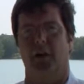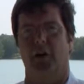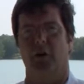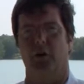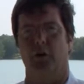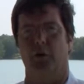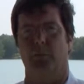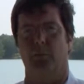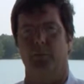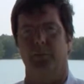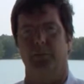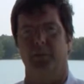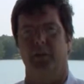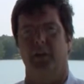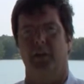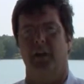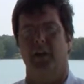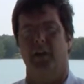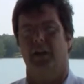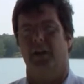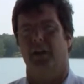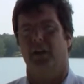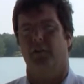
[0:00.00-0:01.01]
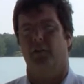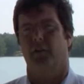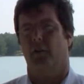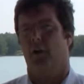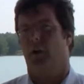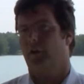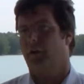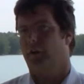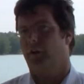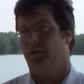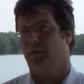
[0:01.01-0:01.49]
homes. They're
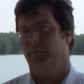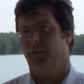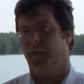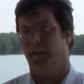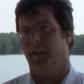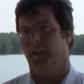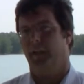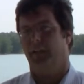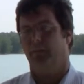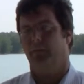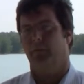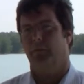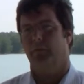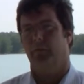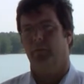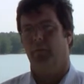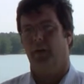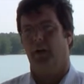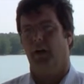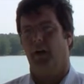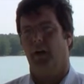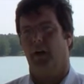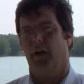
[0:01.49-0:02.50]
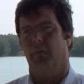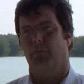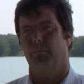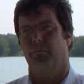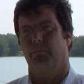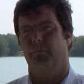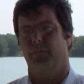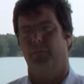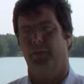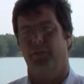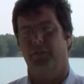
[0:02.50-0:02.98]
all going to be
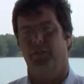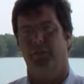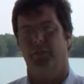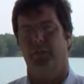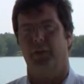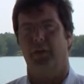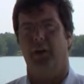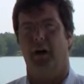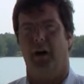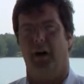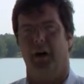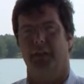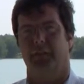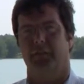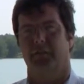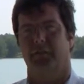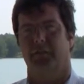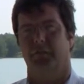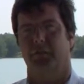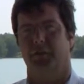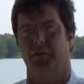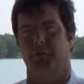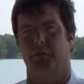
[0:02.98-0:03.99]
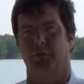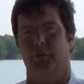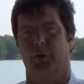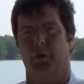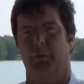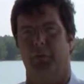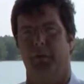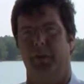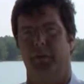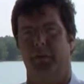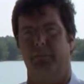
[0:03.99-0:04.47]
50-foot um, lots, which is
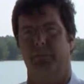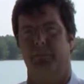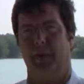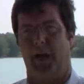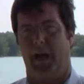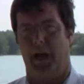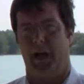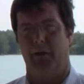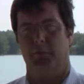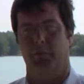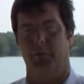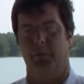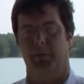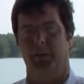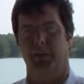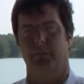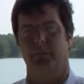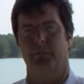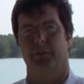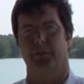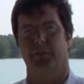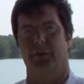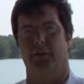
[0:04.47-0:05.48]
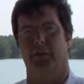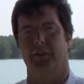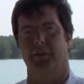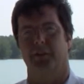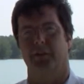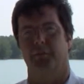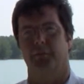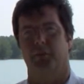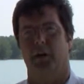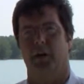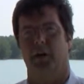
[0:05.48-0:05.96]
what we had when we started
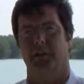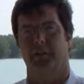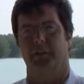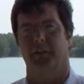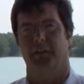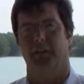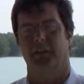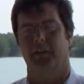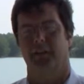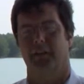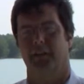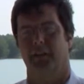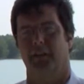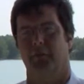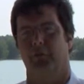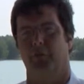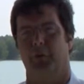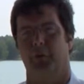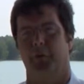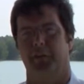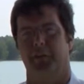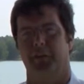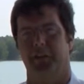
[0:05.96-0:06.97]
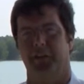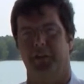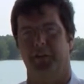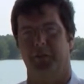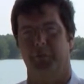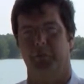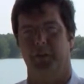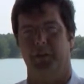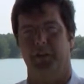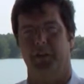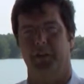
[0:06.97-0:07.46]
this project, what we were
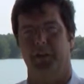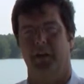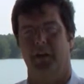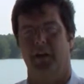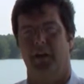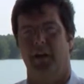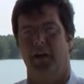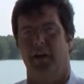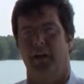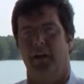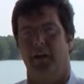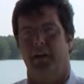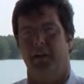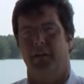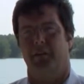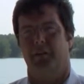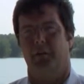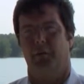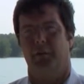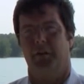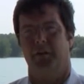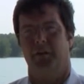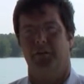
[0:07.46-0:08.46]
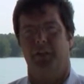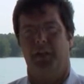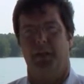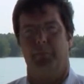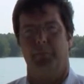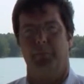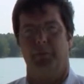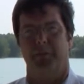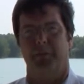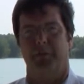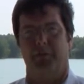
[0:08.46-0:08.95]
dealing with. So we used a
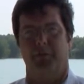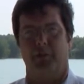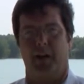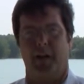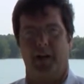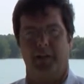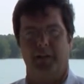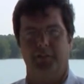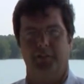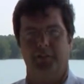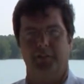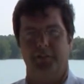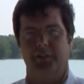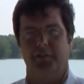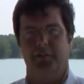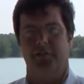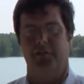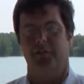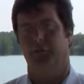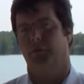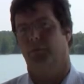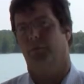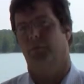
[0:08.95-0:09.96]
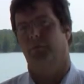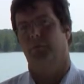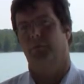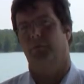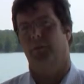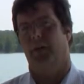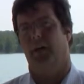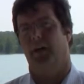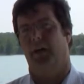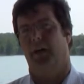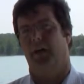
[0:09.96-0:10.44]
couple of strategies to
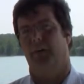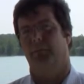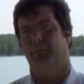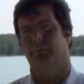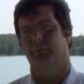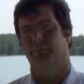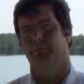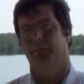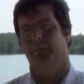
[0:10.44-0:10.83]
um,